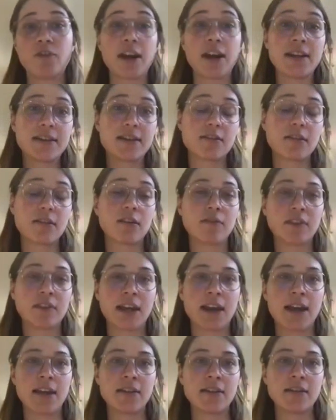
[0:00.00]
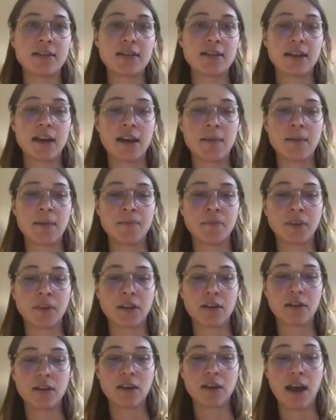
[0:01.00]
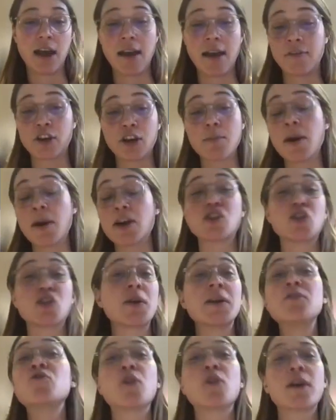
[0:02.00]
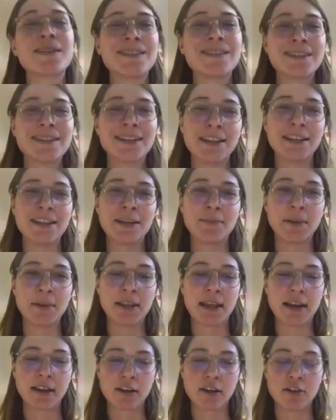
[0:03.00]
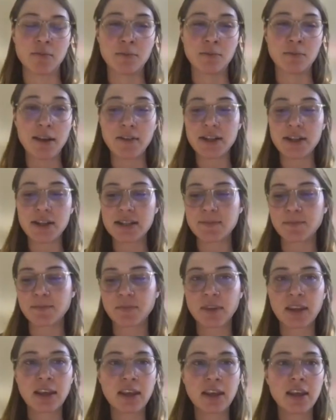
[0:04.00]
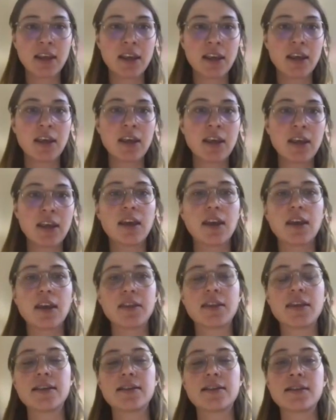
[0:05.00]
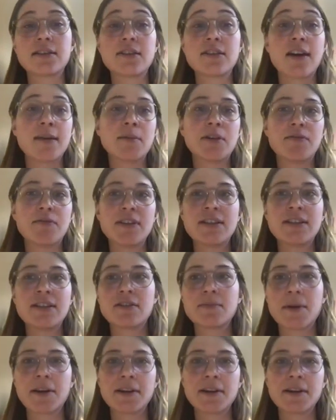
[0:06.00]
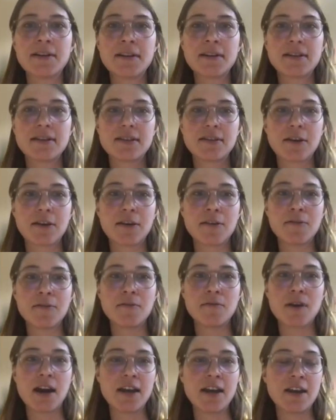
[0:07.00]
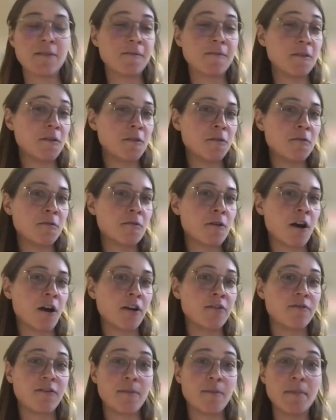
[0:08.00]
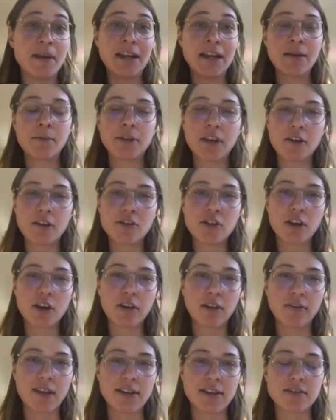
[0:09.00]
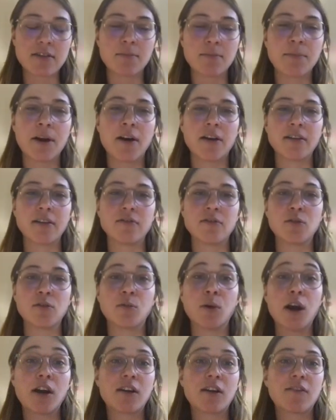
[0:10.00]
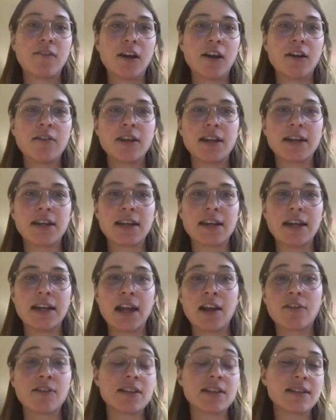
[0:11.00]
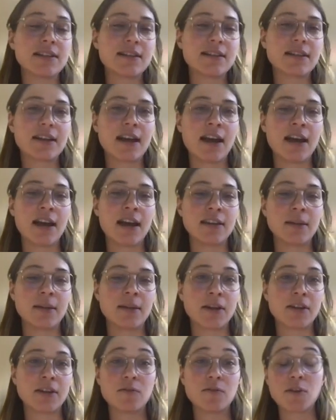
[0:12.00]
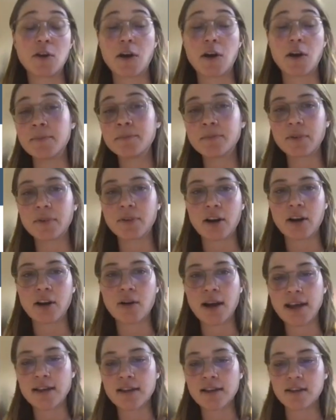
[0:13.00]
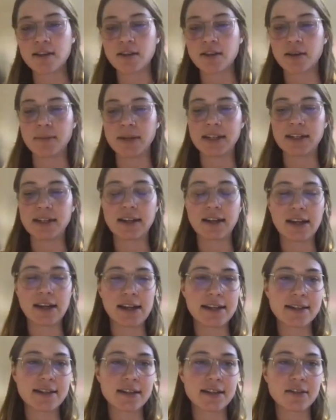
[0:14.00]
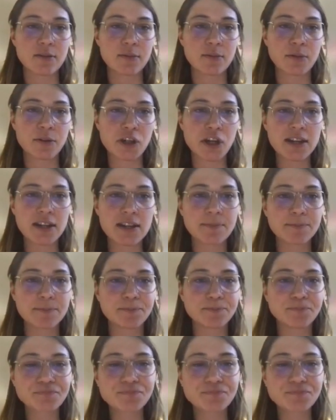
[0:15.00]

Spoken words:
rights over that and have a commercial interest in keeping that code private. There's a time and a resource burden. So if you aren't familiar with code sharing, if that's not part of your workflow, it can increase the amount of time required to complete an analysis or project.